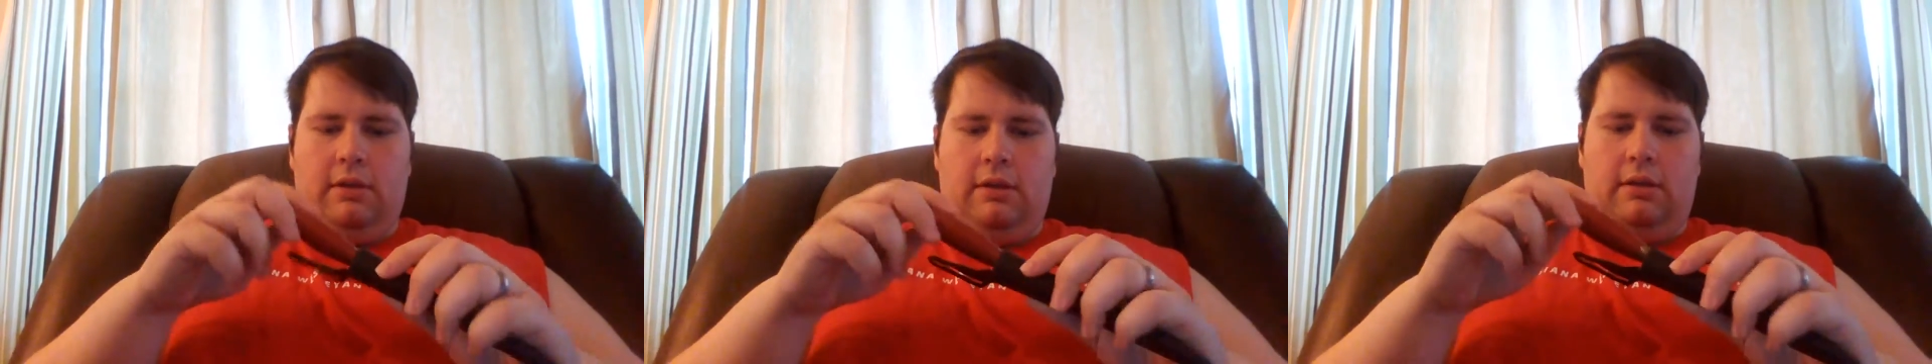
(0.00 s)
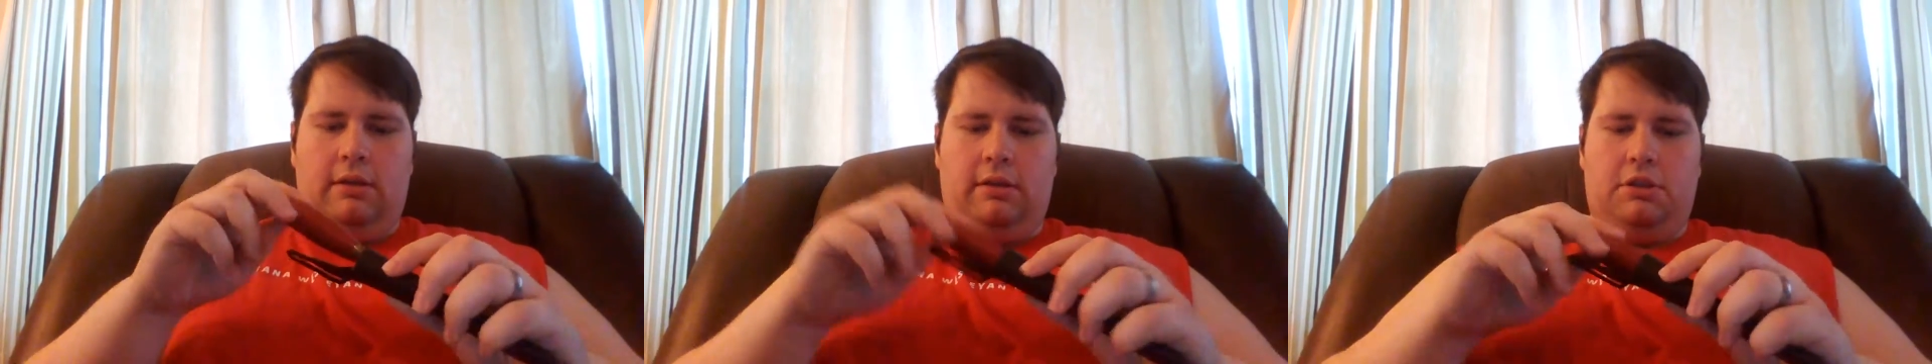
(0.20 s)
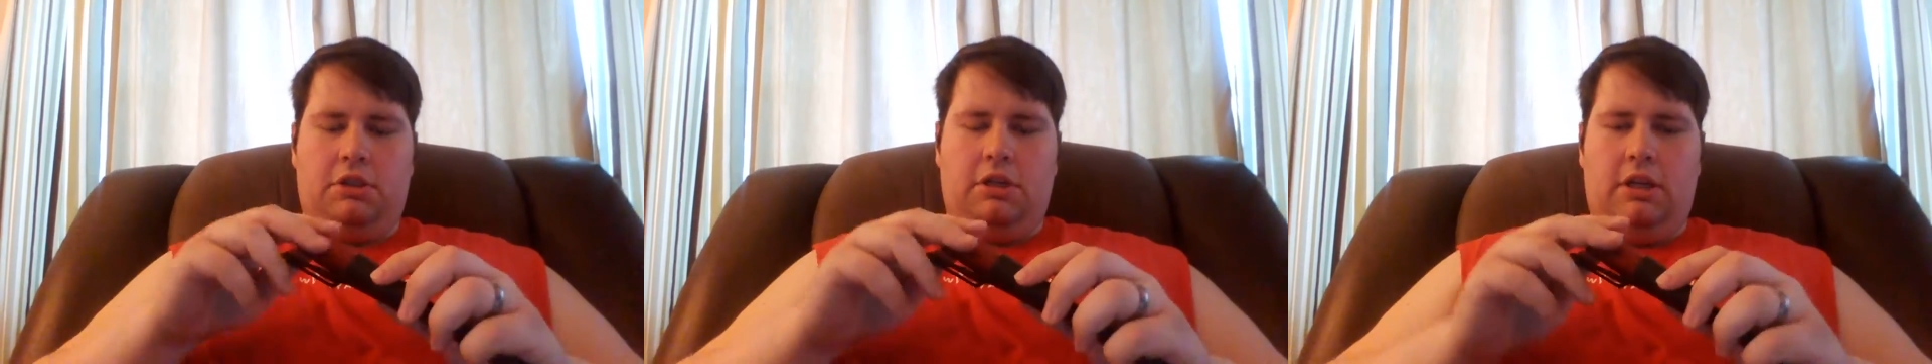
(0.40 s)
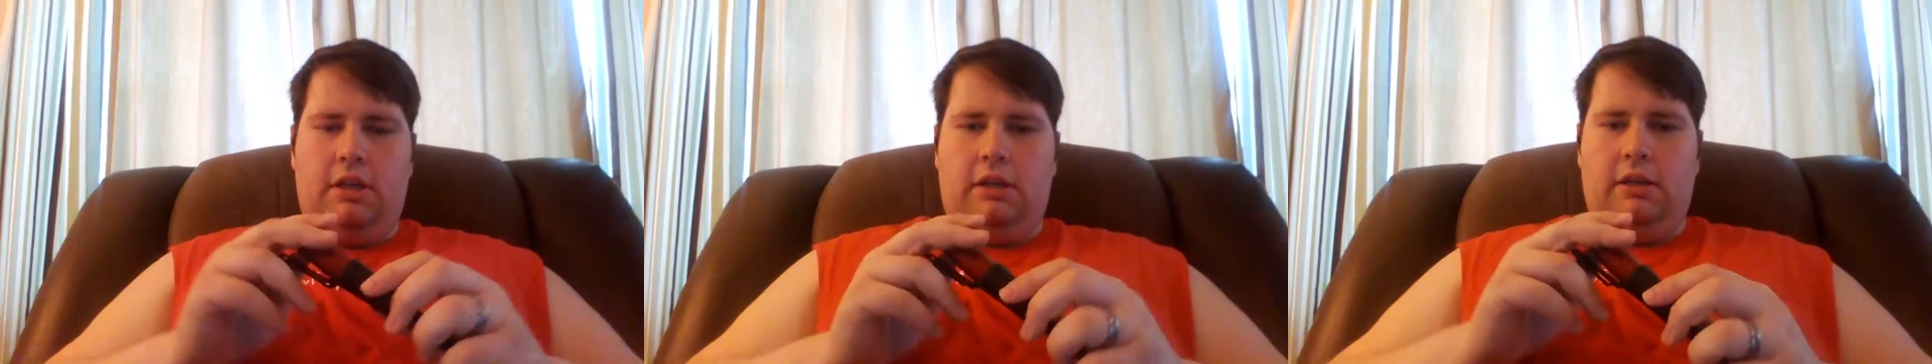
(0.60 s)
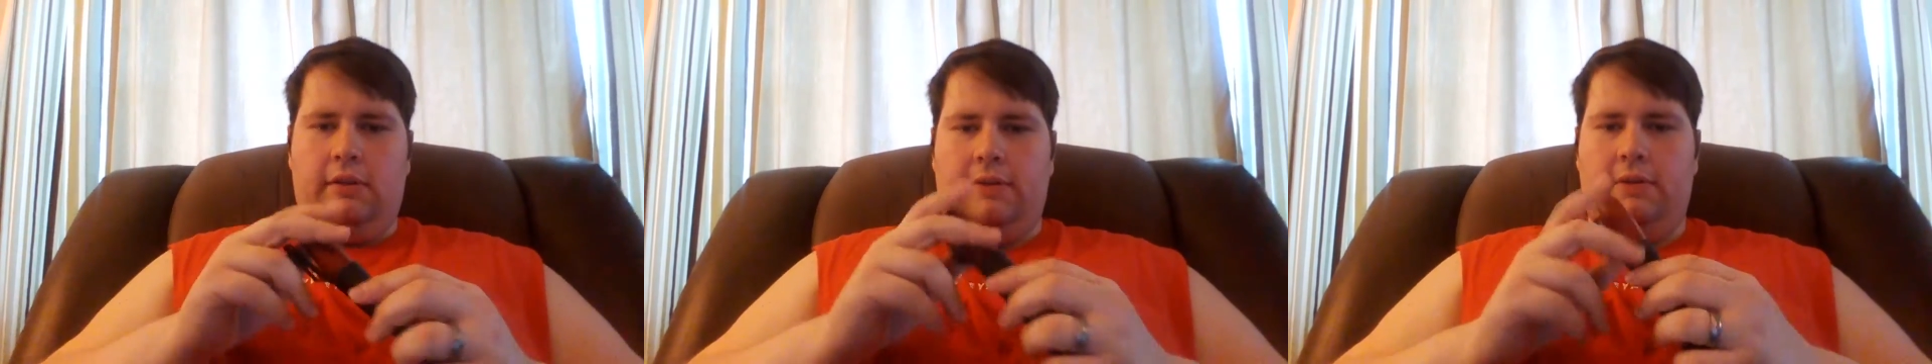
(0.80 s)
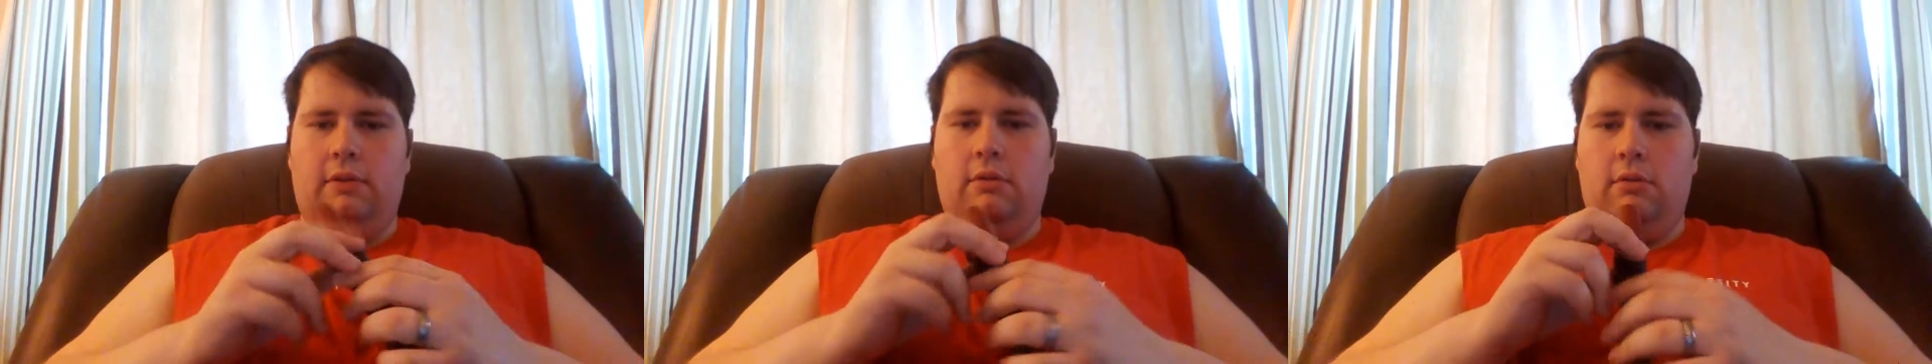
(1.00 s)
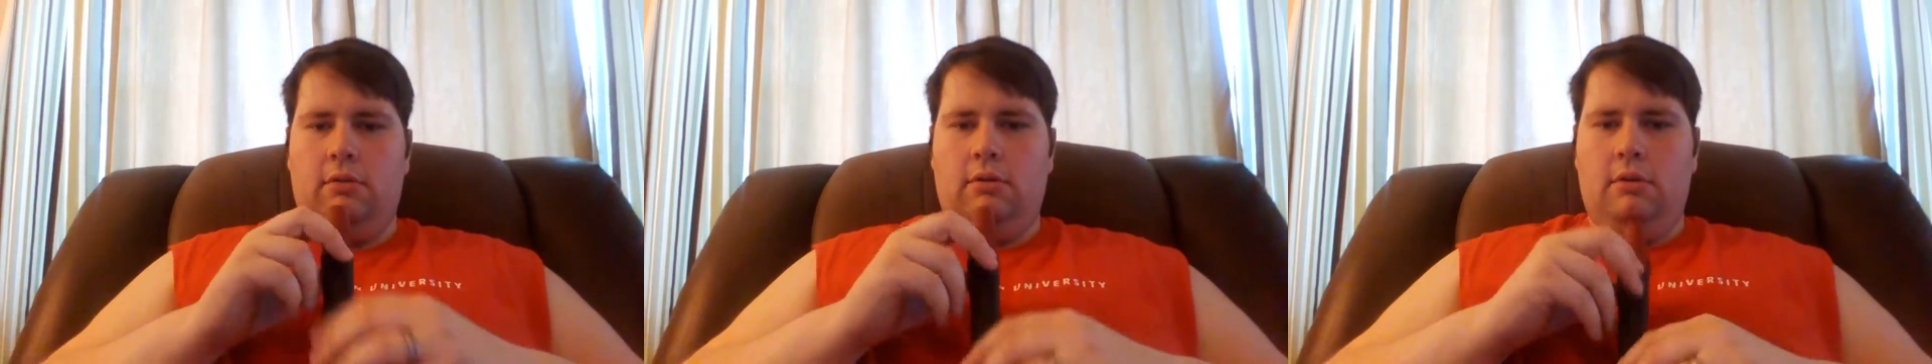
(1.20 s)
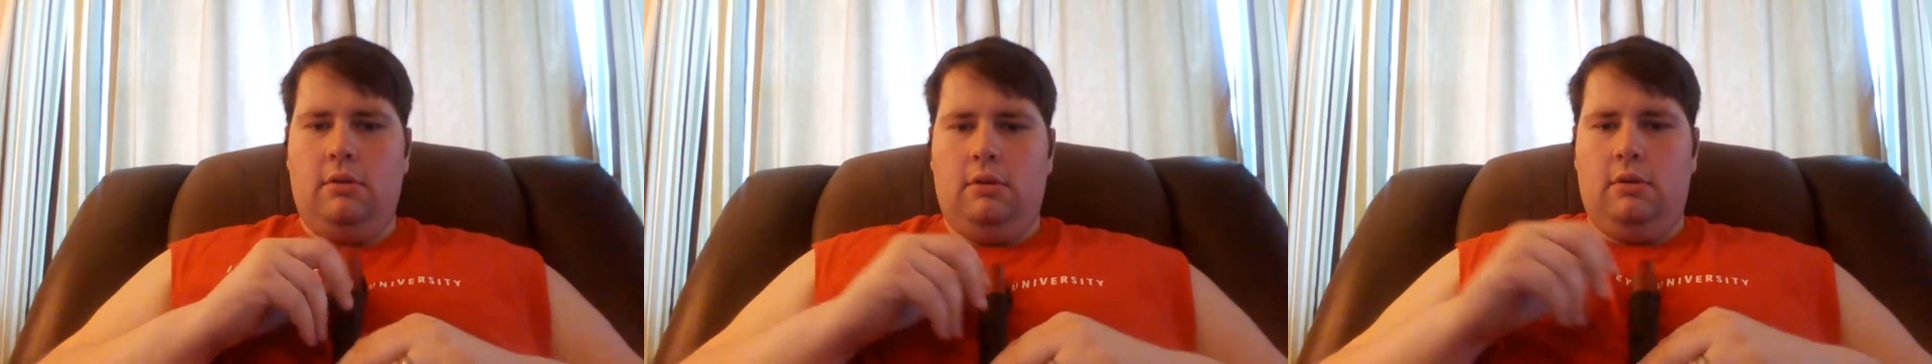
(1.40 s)
the sheath.
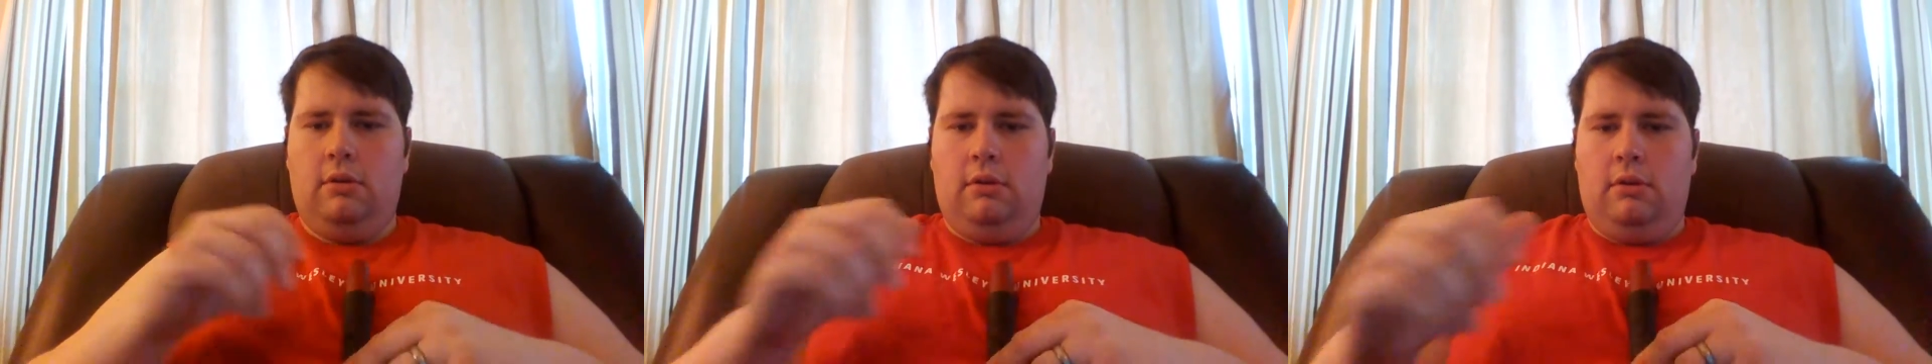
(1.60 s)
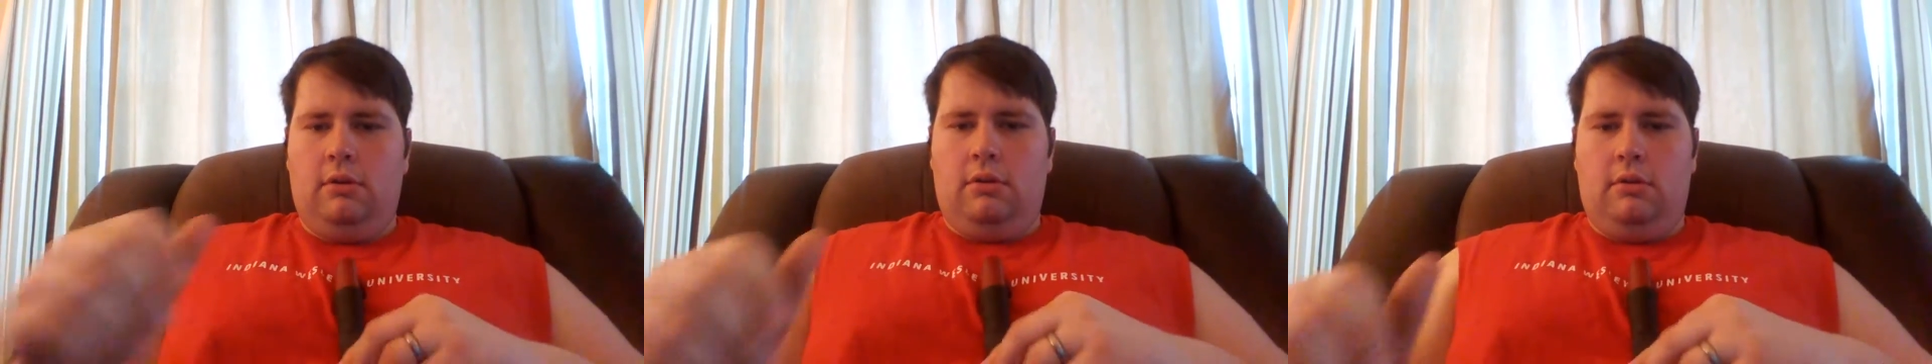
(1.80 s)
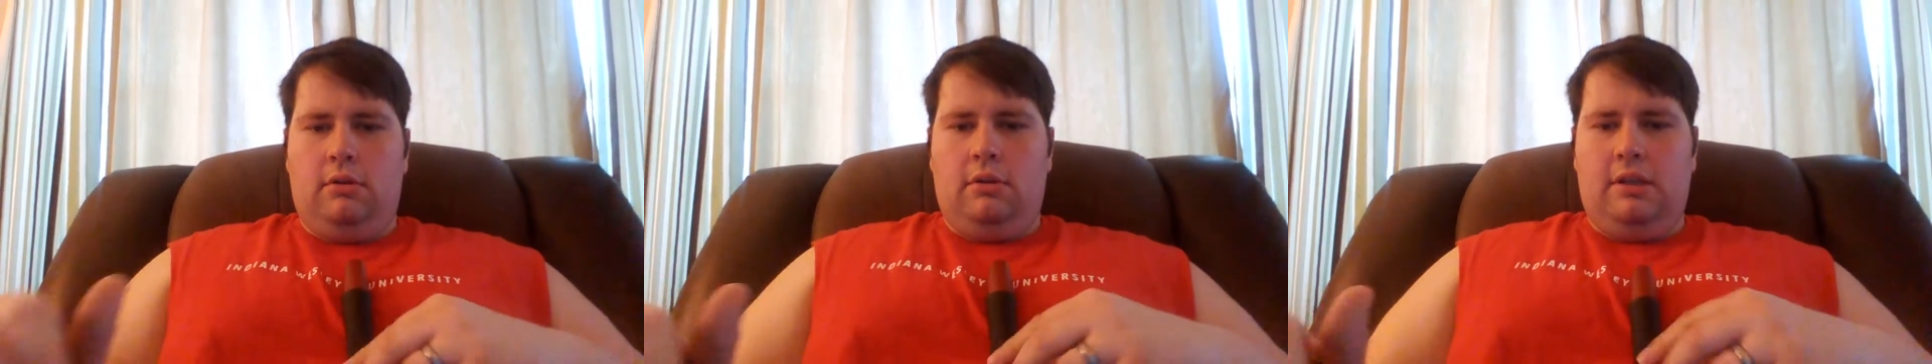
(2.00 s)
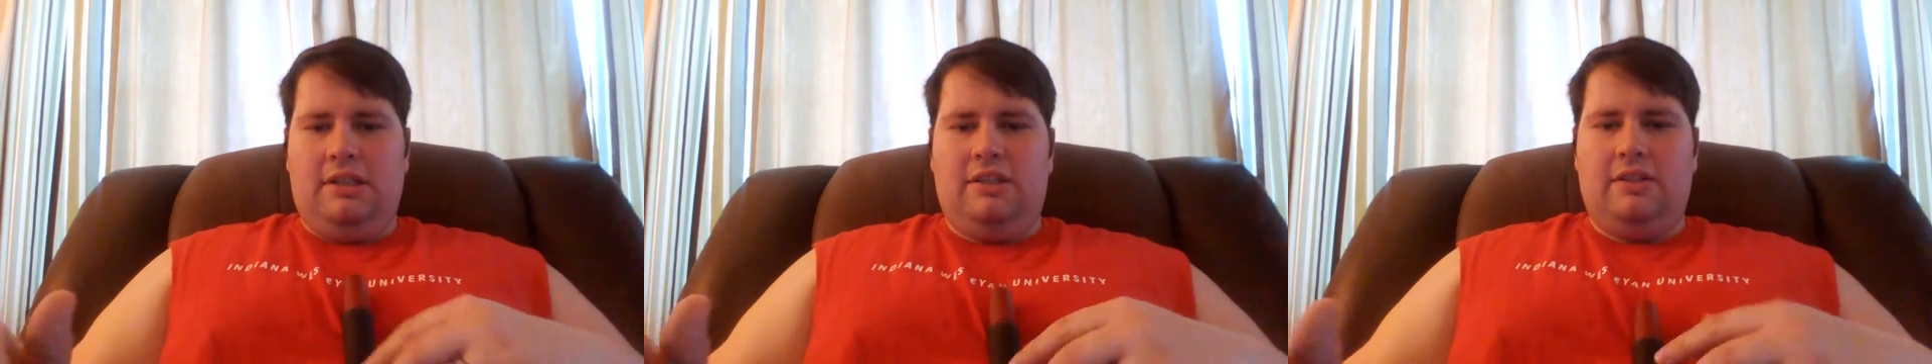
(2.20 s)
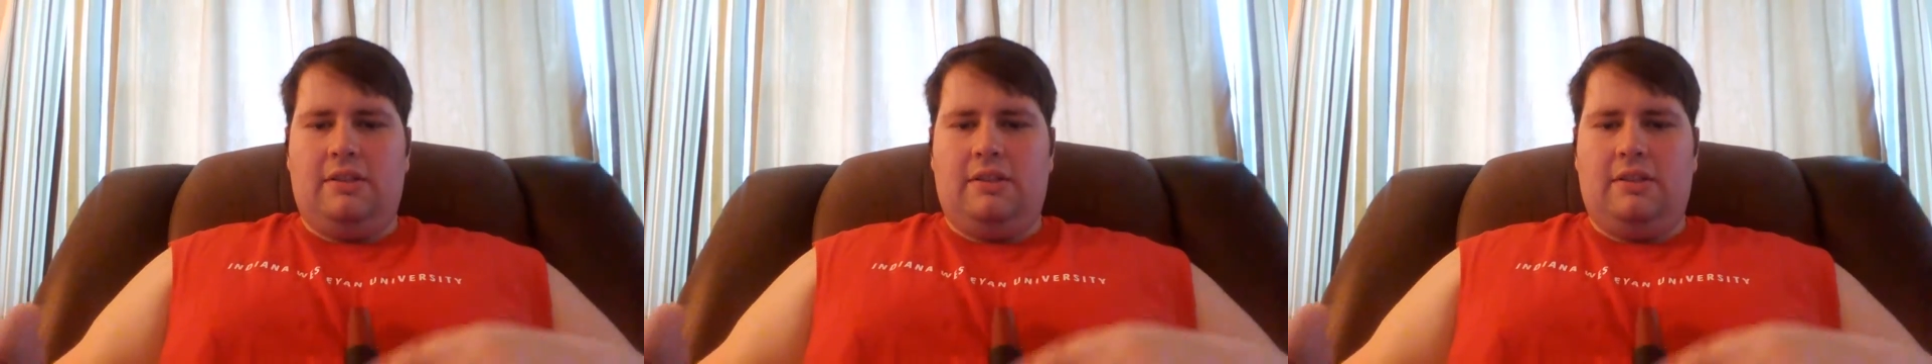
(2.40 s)
It's